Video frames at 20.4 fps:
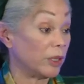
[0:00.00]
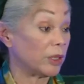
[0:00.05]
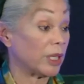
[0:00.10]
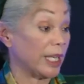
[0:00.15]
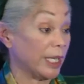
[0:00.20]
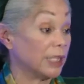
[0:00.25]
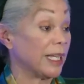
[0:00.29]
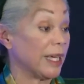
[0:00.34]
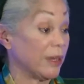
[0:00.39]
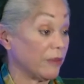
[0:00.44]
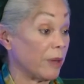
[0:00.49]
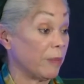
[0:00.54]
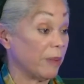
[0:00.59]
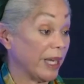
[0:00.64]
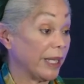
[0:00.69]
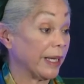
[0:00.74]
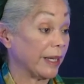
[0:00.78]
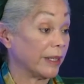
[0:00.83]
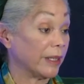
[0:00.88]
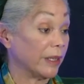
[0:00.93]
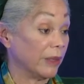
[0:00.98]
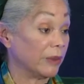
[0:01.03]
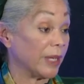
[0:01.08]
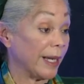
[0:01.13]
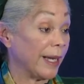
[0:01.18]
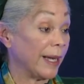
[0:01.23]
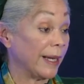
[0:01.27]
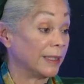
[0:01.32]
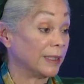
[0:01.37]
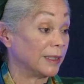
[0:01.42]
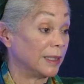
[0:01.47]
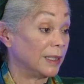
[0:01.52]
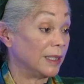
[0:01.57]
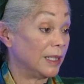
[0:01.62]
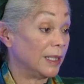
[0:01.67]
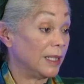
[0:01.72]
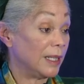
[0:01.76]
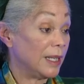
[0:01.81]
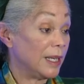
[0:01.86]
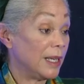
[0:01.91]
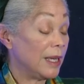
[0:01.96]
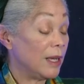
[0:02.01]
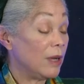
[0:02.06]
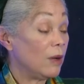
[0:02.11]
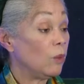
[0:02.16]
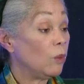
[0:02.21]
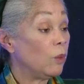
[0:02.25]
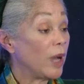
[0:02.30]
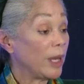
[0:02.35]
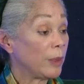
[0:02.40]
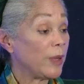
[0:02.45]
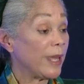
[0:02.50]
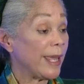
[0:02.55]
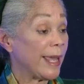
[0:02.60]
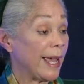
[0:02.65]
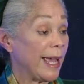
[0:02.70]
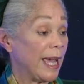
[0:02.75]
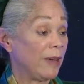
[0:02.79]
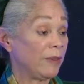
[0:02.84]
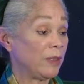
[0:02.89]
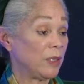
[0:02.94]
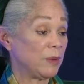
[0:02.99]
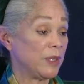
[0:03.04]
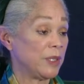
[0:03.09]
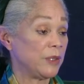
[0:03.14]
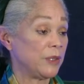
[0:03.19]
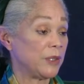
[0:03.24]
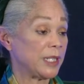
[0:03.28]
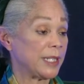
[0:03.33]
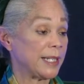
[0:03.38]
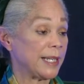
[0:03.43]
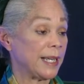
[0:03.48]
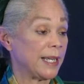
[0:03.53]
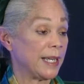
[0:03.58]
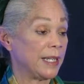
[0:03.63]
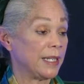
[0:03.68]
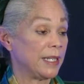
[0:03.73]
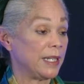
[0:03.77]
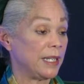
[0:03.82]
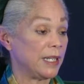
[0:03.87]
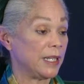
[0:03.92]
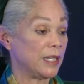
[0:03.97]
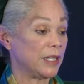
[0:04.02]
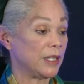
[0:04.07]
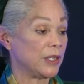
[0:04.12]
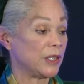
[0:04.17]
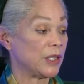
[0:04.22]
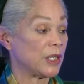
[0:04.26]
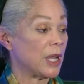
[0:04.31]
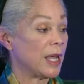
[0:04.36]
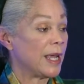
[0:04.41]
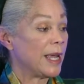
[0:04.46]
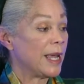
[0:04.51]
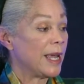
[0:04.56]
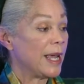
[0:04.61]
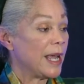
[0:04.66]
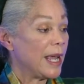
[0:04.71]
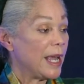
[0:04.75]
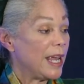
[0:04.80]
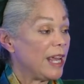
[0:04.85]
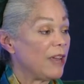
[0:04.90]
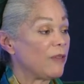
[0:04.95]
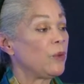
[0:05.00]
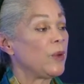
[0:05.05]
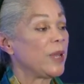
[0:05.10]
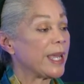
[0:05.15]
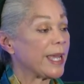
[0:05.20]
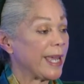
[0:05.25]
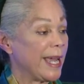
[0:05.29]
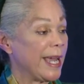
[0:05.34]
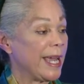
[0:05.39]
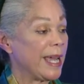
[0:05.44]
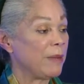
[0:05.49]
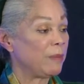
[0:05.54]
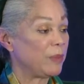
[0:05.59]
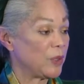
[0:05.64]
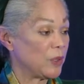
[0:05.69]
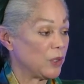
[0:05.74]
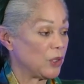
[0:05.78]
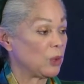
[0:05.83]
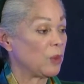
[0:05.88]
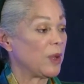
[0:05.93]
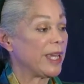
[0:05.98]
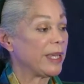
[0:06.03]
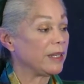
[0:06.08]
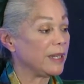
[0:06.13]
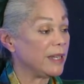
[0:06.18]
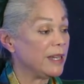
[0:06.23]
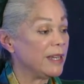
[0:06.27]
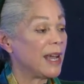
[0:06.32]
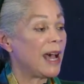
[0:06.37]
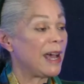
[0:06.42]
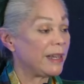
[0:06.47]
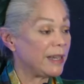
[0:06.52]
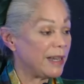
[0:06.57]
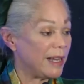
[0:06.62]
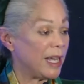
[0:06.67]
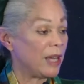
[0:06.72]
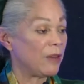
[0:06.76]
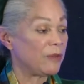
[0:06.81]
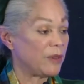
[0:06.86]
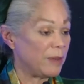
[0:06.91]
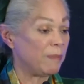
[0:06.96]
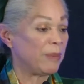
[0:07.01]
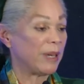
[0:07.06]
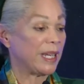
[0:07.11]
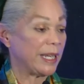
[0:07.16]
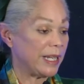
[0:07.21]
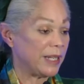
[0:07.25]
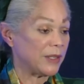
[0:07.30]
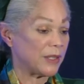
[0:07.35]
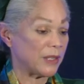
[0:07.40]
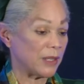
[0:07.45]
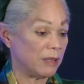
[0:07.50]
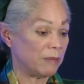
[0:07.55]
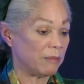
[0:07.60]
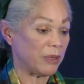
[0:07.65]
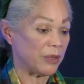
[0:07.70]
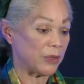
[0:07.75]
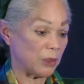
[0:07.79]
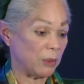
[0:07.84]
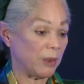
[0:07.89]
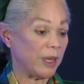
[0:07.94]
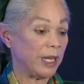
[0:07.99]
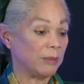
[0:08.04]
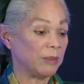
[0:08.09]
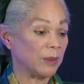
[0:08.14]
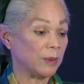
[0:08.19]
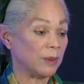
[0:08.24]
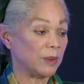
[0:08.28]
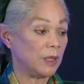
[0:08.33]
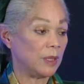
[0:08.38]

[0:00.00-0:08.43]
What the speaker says: kill everybody, okay? What we have to understand is if we can't persuade, not everybody is unpersuadable,